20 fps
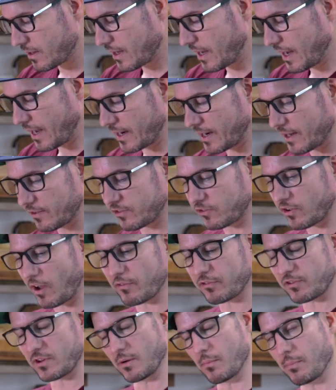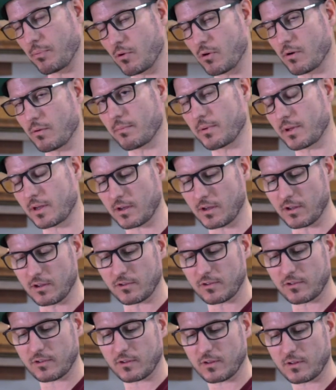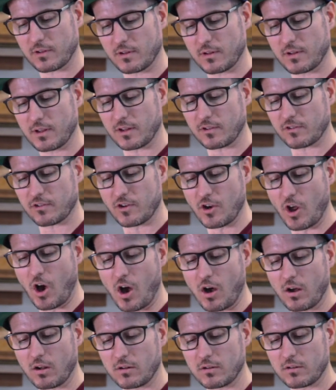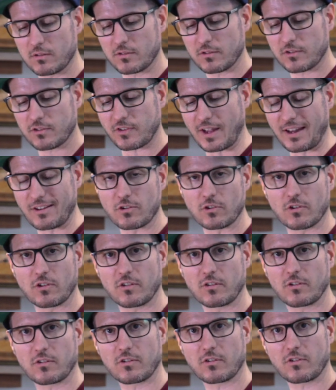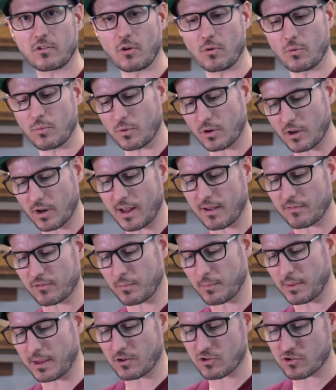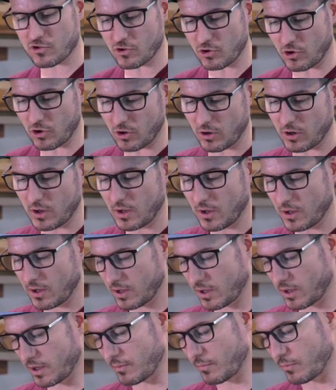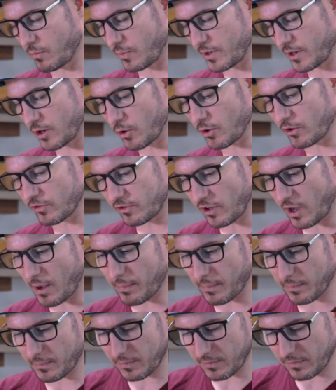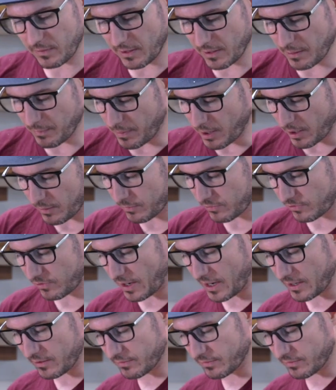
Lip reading: And this is obviously important because it's not centered, so we're going to have to make sure we know the top and the bottom side